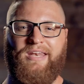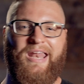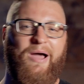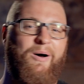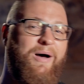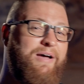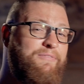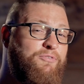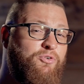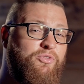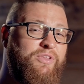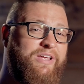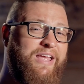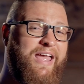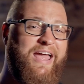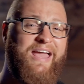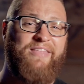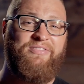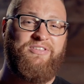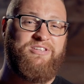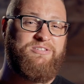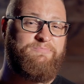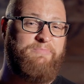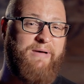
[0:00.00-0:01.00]
Now I've only
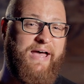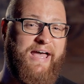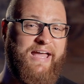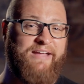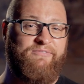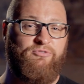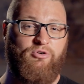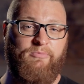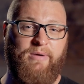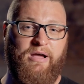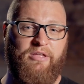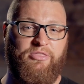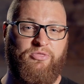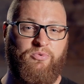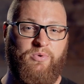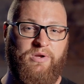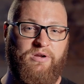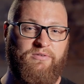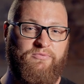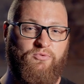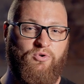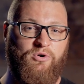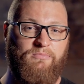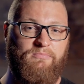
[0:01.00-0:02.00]
had this bag for about 3
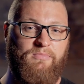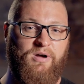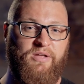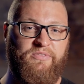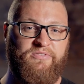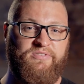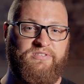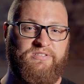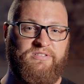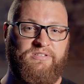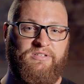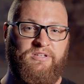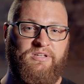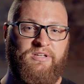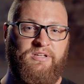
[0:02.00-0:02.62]
or 4 months,